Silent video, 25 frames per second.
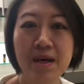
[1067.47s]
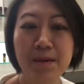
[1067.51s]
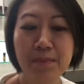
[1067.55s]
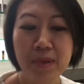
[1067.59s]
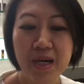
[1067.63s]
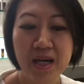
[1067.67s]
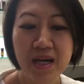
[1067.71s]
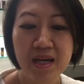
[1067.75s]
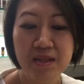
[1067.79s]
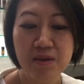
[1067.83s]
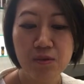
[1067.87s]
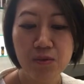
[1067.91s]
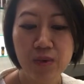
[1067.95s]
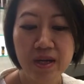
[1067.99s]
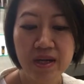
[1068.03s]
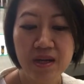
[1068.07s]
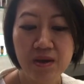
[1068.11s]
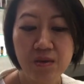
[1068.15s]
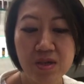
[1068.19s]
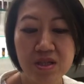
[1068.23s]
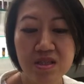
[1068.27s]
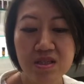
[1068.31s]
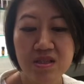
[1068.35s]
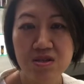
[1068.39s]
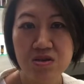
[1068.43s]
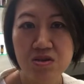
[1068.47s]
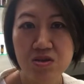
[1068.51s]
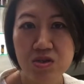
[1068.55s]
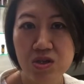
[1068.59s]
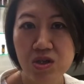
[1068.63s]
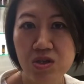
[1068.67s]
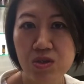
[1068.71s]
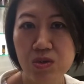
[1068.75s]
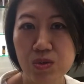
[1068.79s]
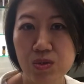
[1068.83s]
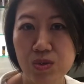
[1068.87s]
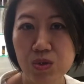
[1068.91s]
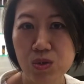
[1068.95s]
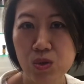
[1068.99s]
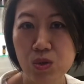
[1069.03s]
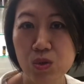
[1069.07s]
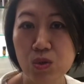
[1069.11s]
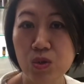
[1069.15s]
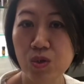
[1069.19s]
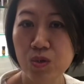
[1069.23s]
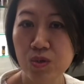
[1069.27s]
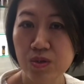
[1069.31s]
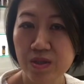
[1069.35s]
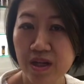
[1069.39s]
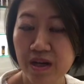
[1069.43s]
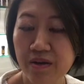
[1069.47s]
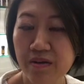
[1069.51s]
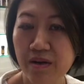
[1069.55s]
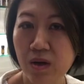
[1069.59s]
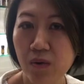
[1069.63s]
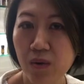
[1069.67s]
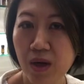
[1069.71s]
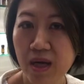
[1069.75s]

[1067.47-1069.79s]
But when I was introduced to doTERRA,